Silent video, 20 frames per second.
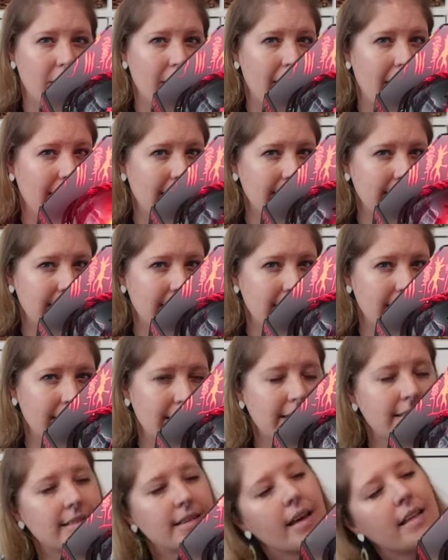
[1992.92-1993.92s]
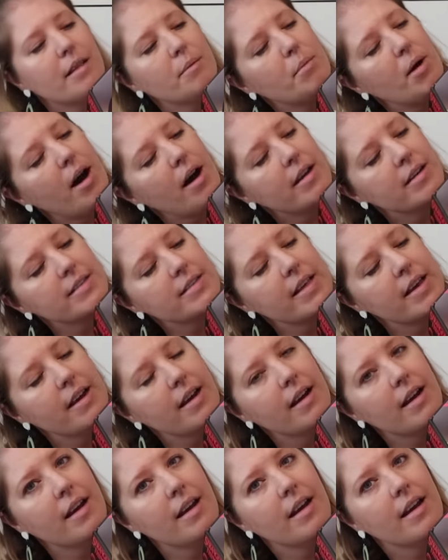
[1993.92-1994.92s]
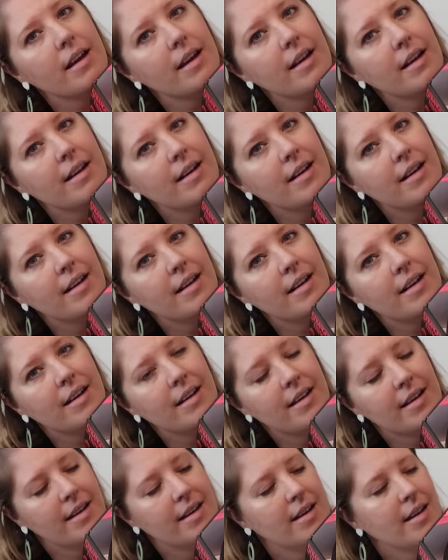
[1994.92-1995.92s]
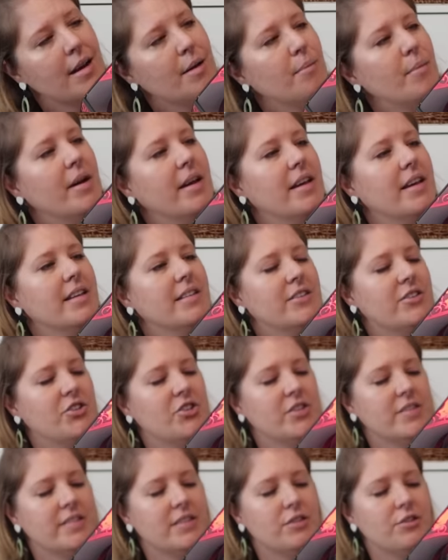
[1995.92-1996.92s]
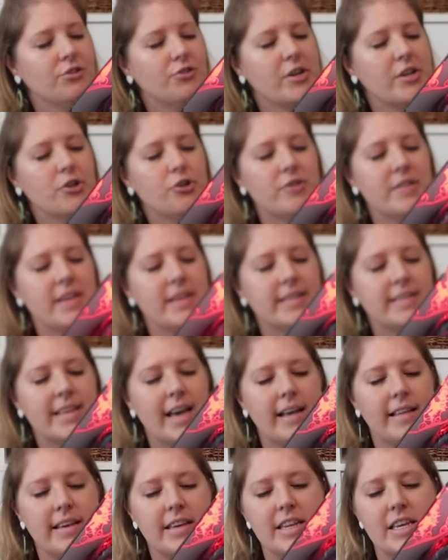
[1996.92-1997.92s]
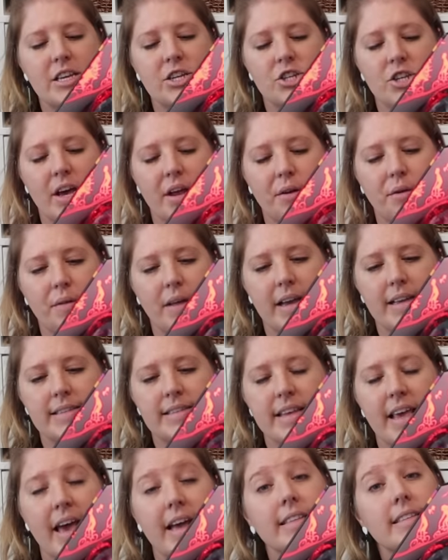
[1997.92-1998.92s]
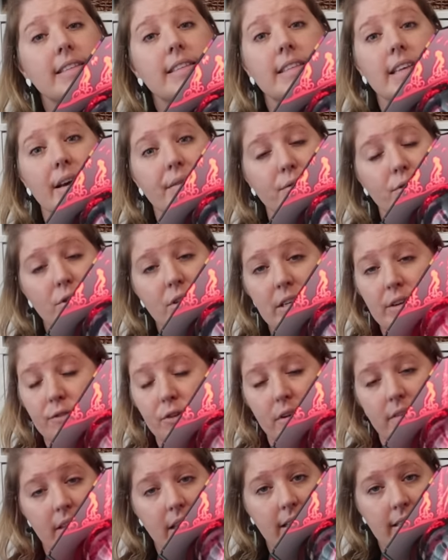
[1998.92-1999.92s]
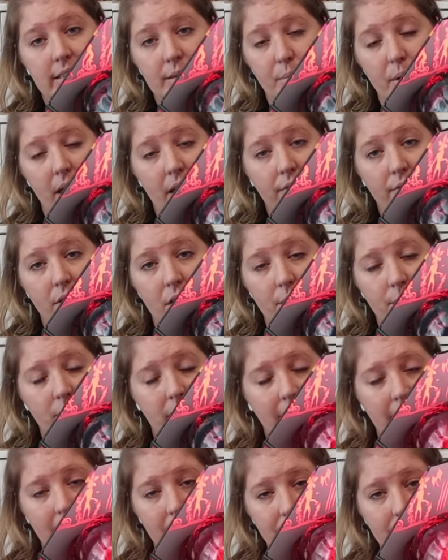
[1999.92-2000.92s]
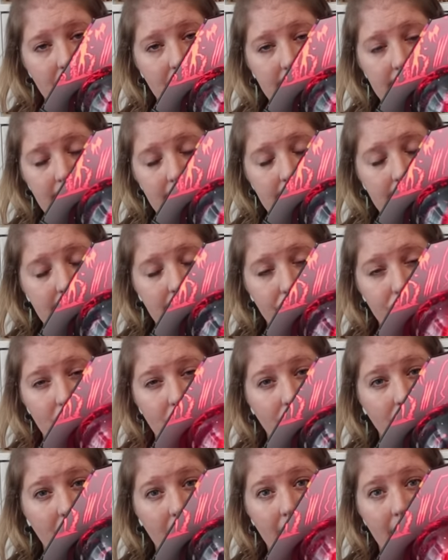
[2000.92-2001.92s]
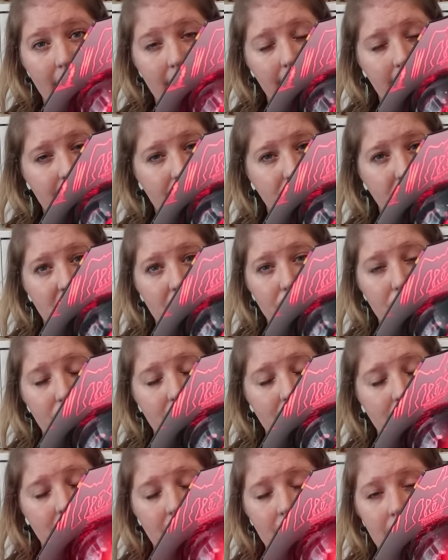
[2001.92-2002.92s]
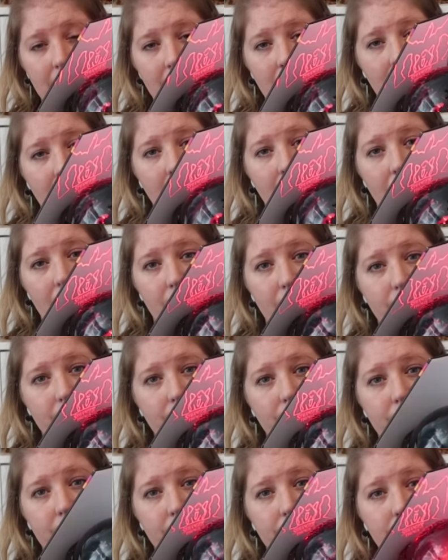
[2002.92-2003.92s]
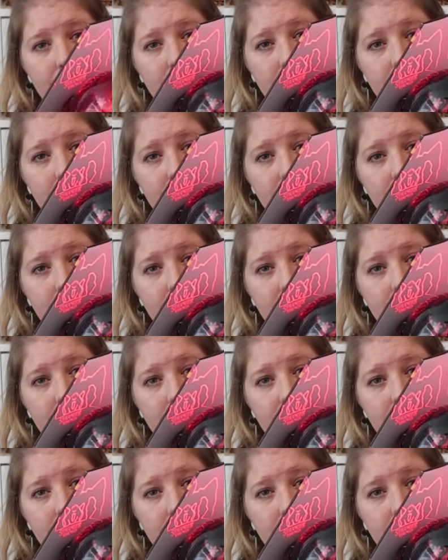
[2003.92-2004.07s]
kind of see it inside the box there but it's just a Stranger Things LED shadow lights. They had several different things to pick from. Like of these, they had several different kinds with different, um,